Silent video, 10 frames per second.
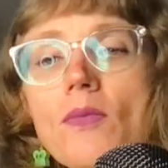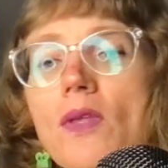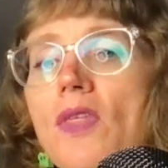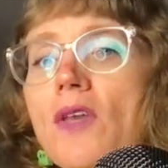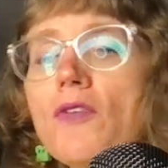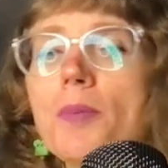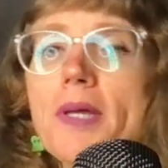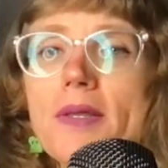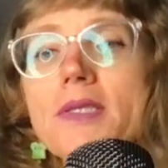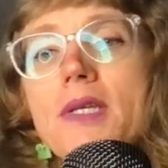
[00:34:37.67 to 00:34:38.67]
That if you're
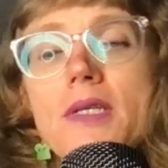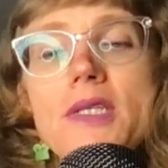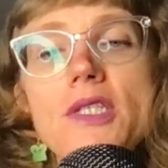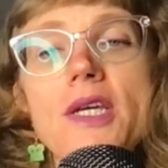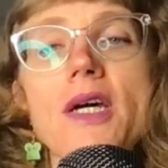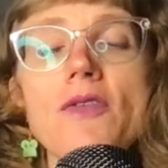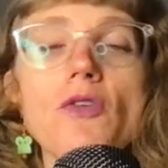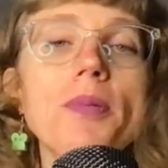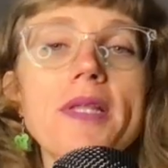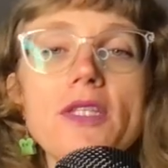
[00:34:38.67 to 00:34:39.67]
playing this at a discount, if
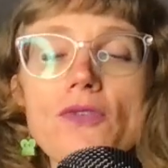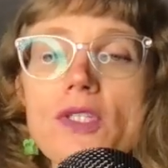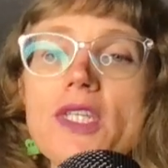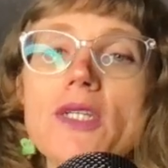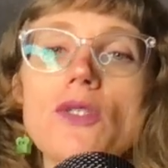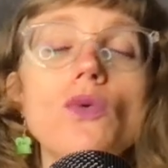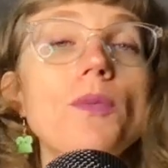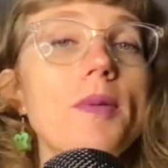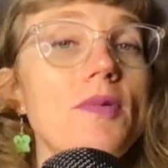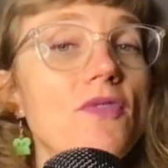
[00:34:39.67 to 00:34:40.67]
you're playing this for 6 or
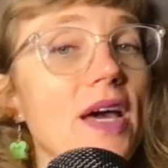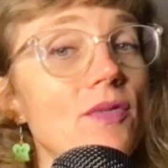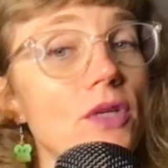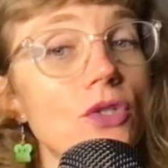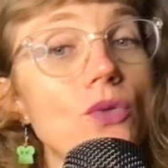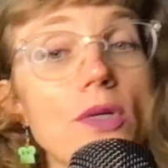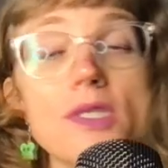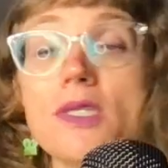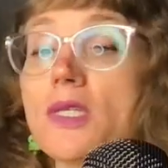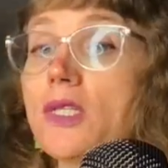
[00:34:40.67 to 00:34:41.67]
maybe 5
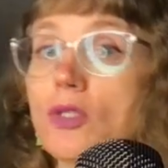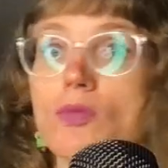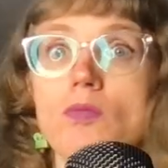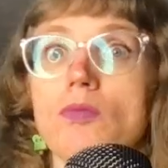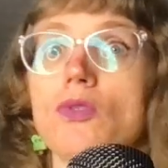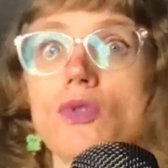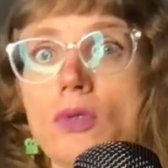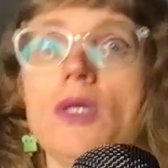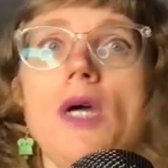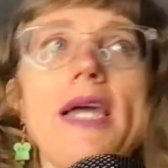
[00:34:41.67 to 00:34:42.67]
resources,
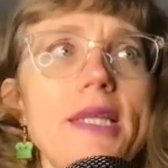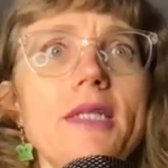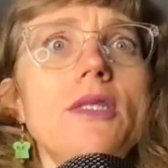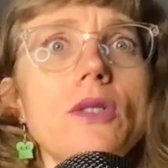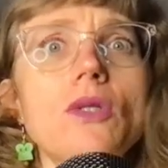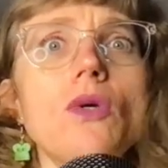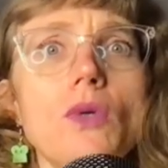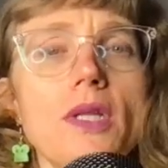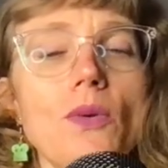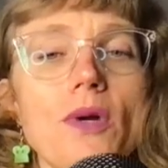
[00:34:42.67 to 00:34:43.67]
I think it's still
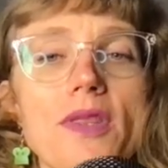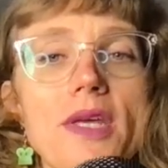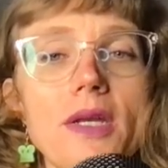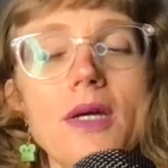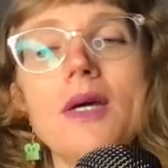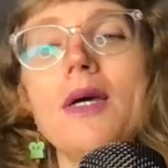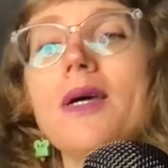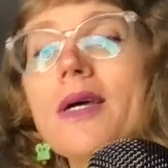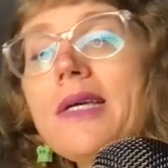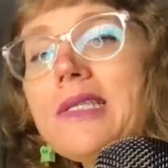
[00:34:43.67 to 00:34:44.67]
totally worth it.
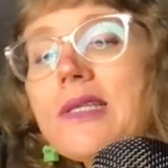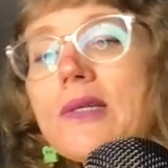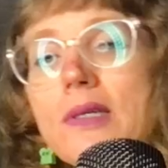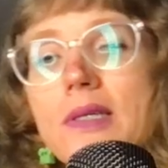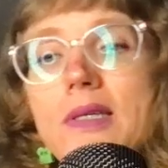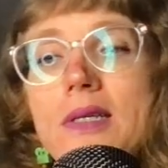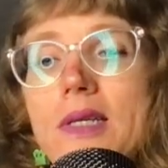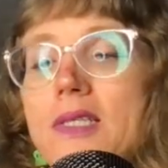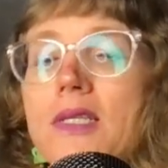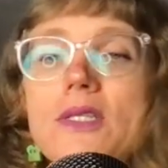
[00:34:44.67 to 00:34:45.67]
Is it good?
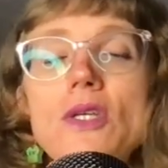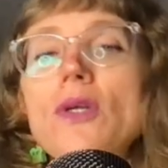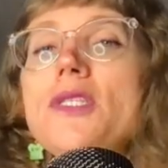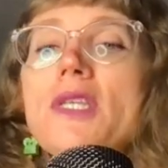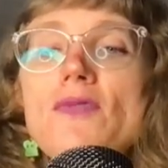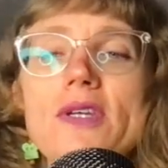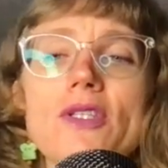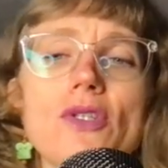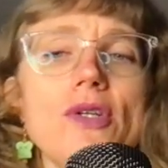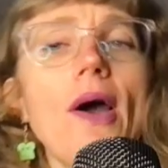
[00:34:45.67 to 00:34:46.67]
Is it as good as the
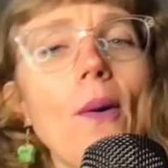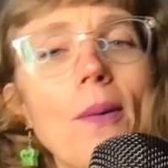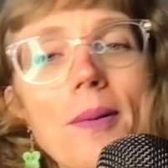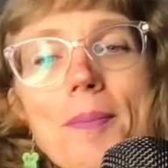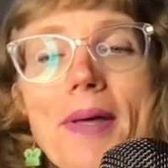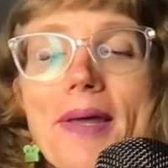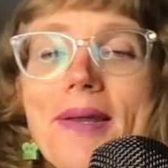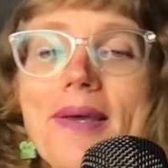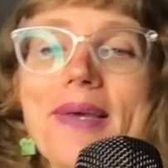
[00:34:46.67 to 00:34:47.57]
Avenger? No. But